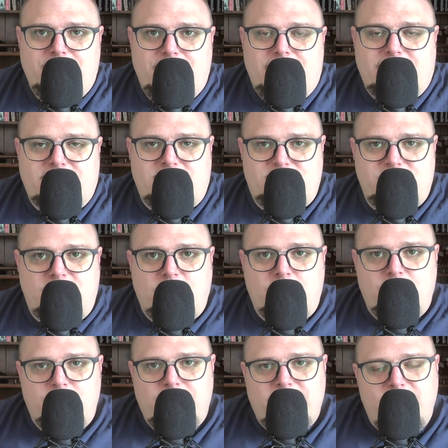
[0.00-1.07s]
And so
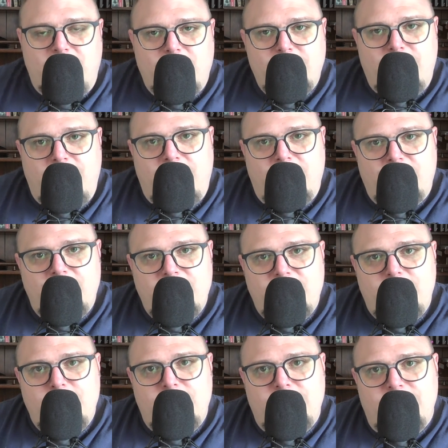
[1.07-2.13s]
when we come and honor
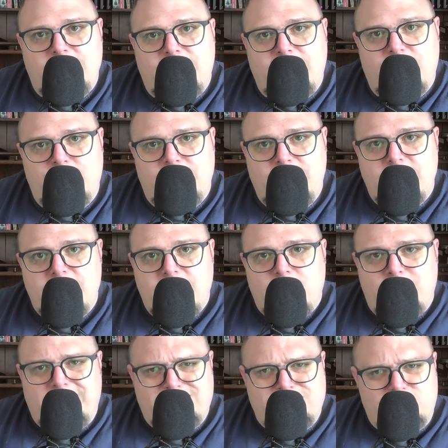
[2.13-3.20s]
him and we
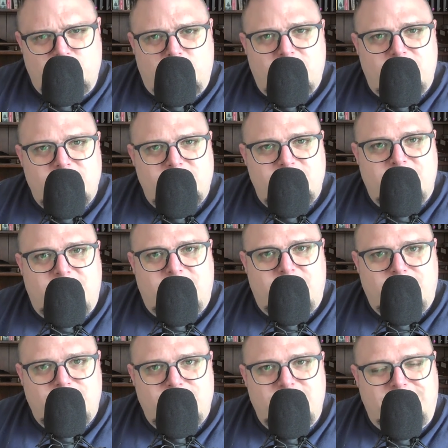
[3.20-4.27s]
exhort
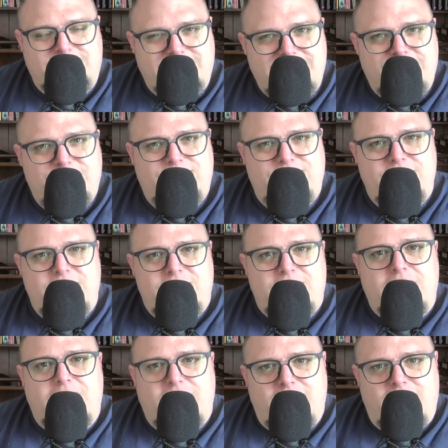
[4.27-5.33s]
ourselves to live
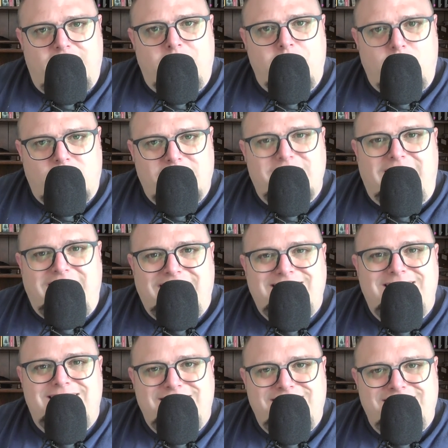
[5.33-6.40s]
a more
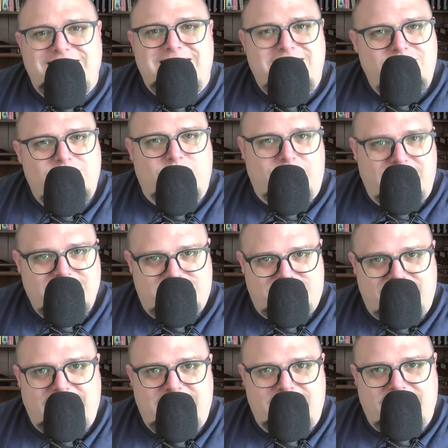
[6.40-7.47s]
godly,
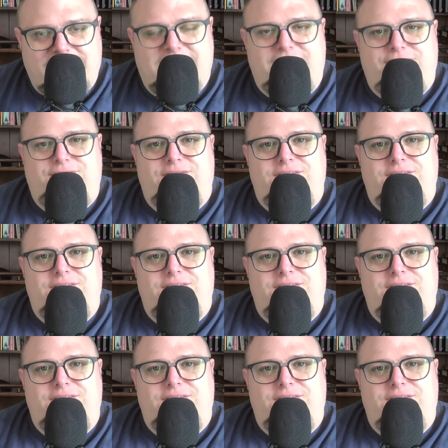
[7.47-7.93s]
Christ-like life,